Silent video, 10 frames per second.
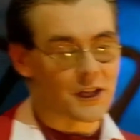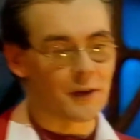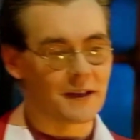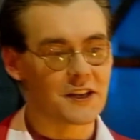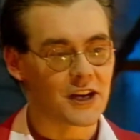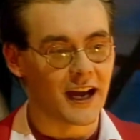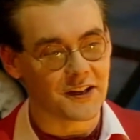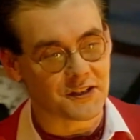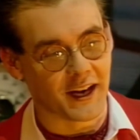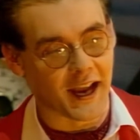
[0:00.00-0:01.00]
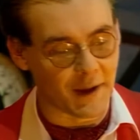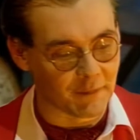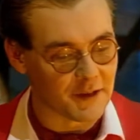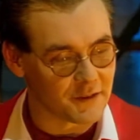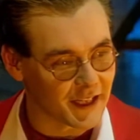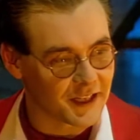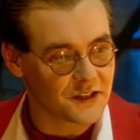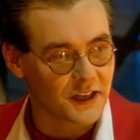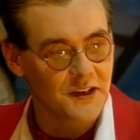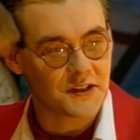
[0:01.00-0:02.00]
luck with the challenge tonight, Emily. If you'd like to
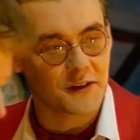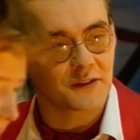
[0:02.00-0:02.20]
sit yourself